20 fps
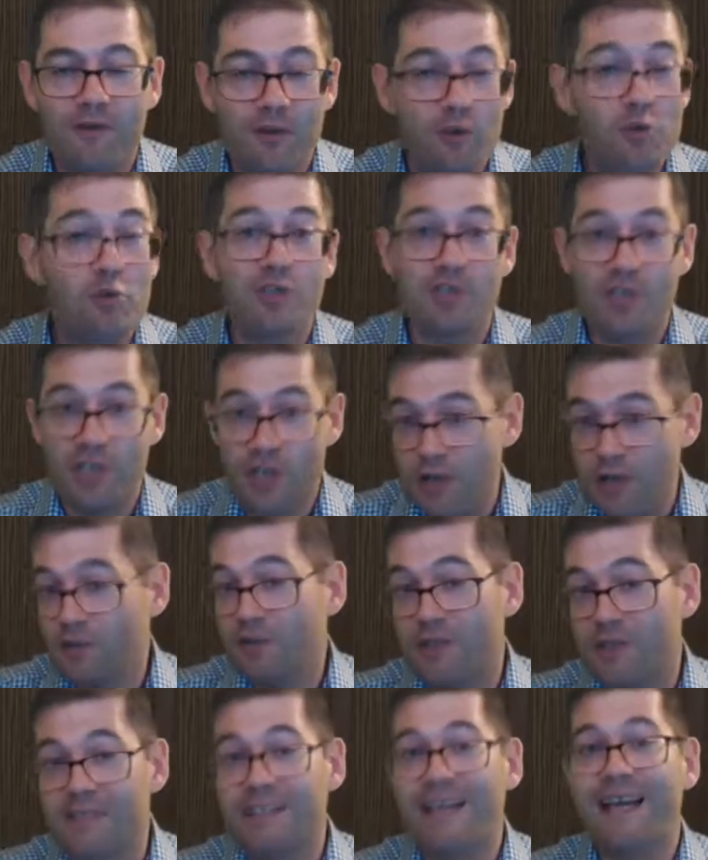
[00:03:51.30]
can turn
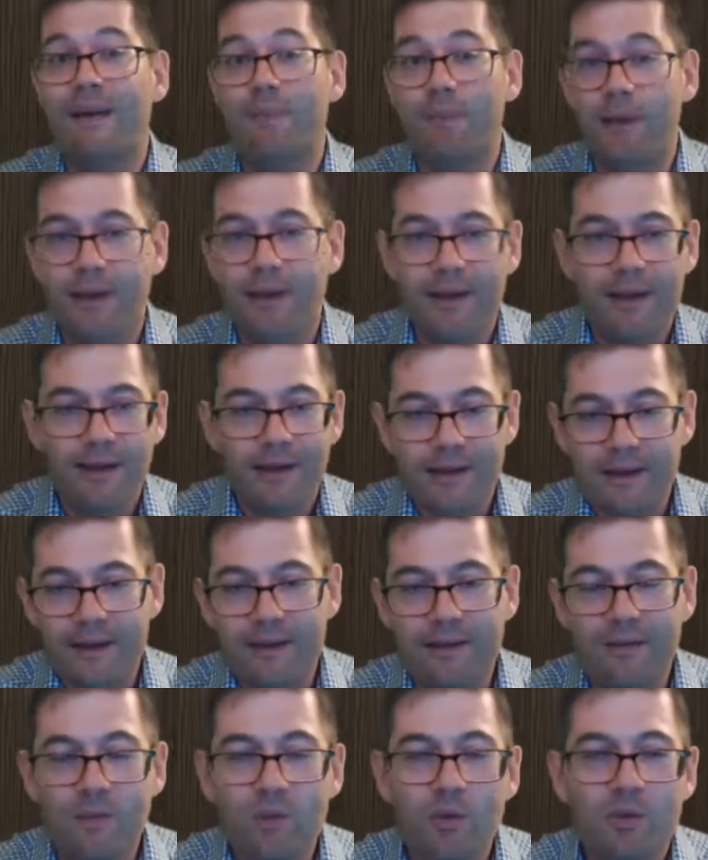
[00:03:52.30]
on the tap
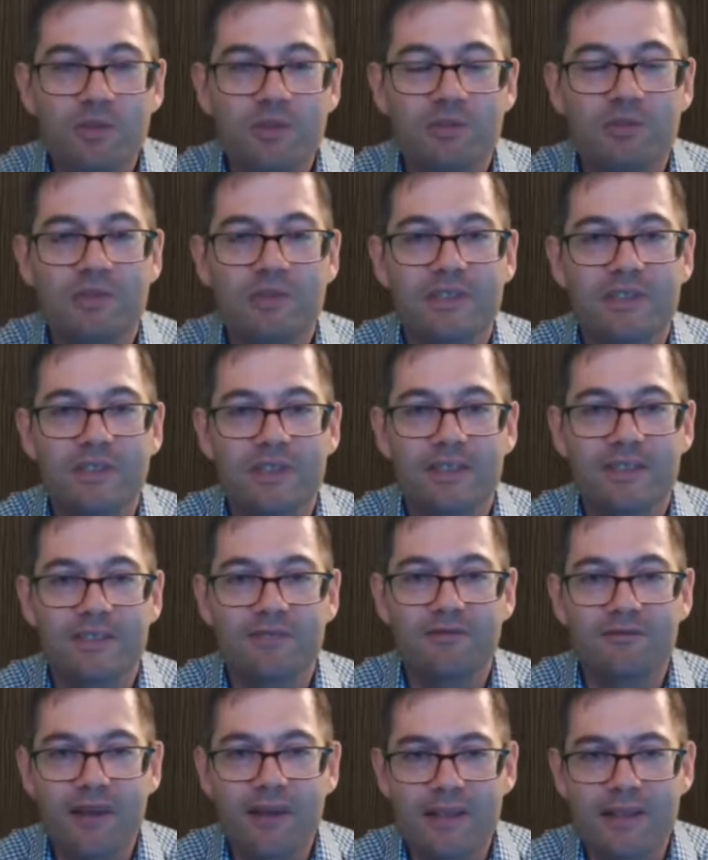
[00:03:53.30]
and water will start
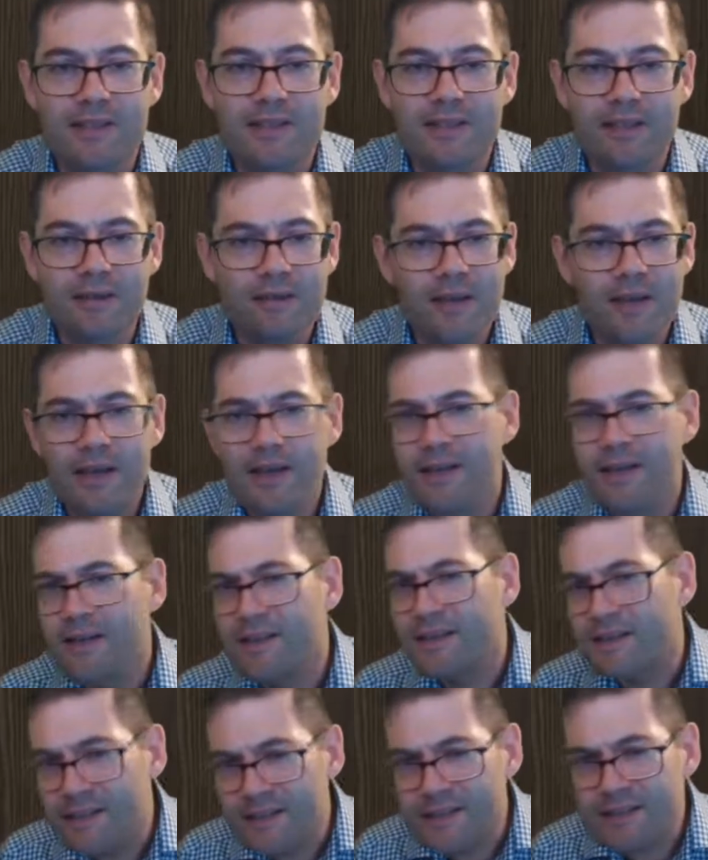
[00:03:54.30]
to run. So
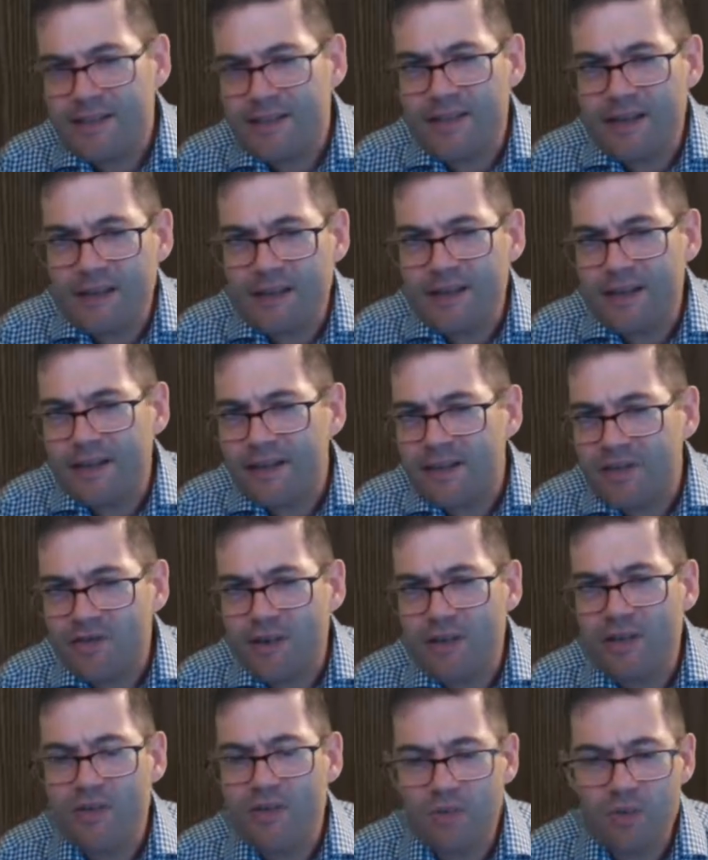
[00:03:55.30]
there's a slightly
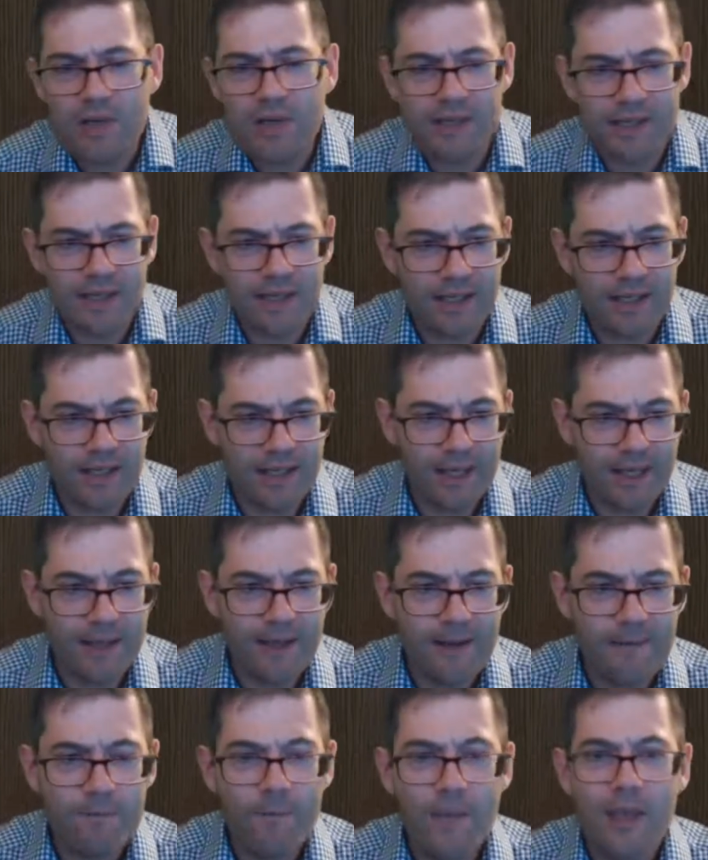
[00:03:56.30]
strange wording in
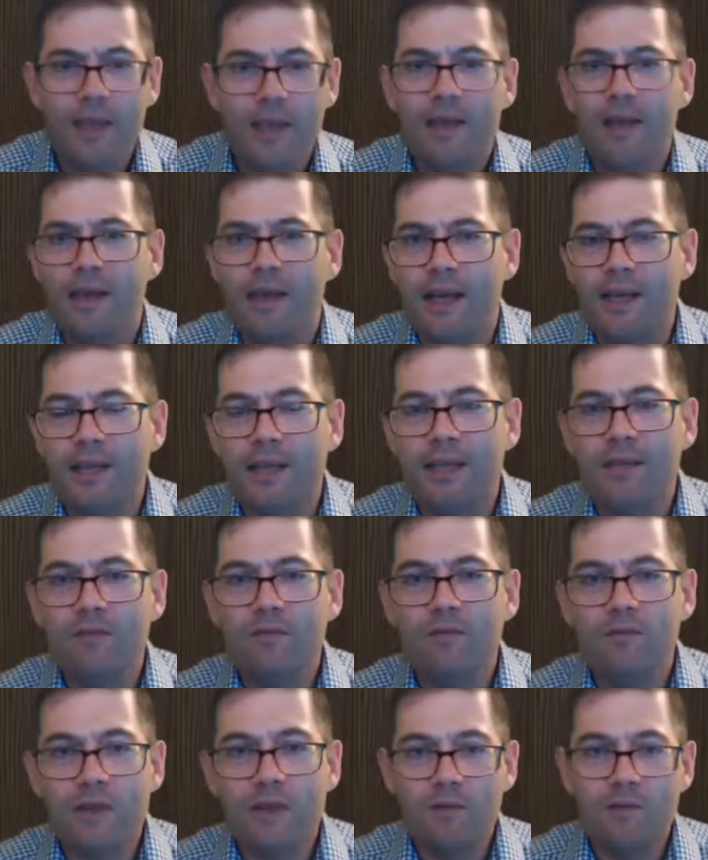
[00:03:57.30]
there. And
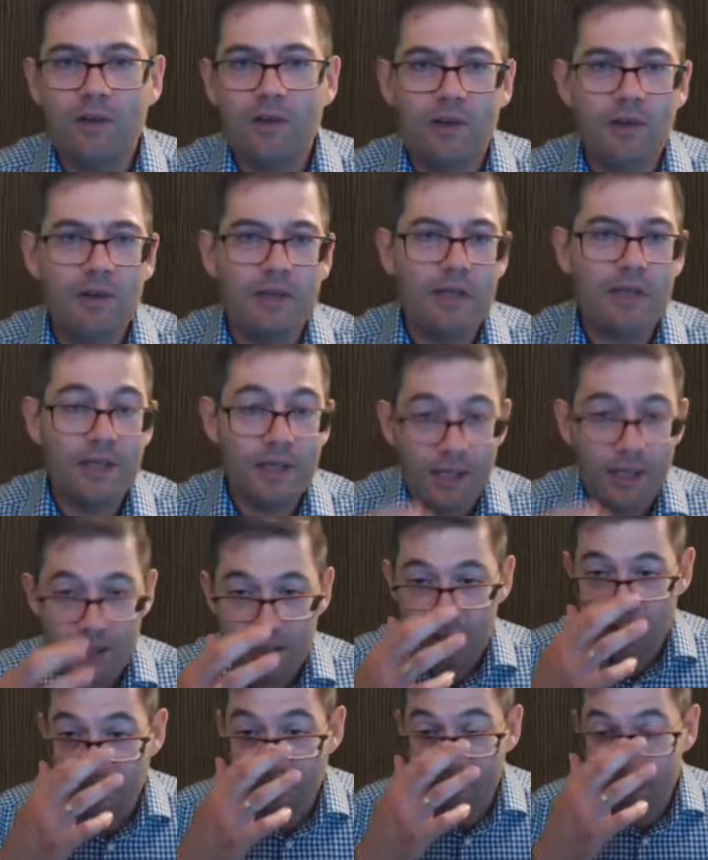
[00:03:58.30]
then we've got
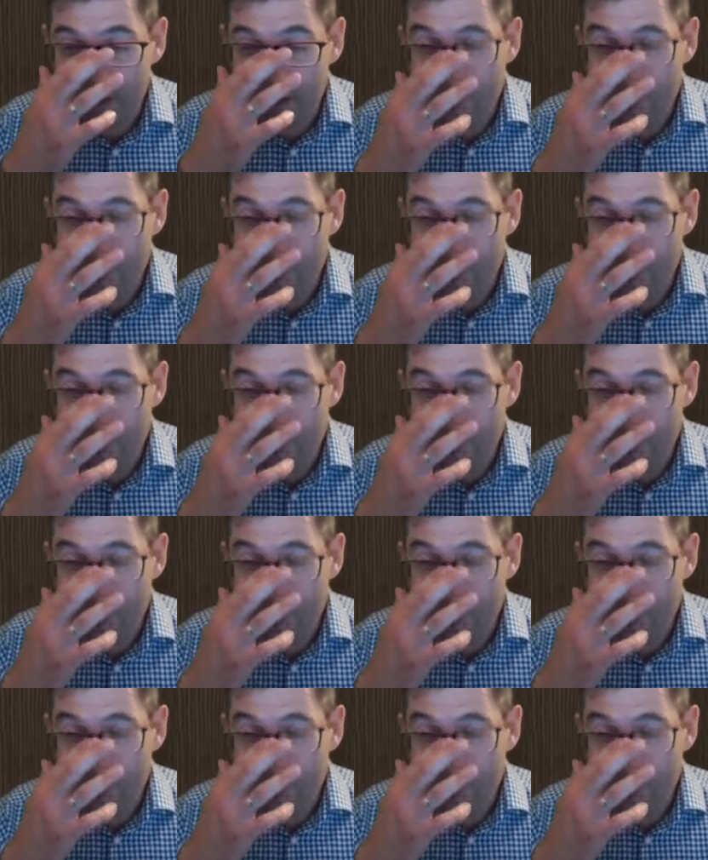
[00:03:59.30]
a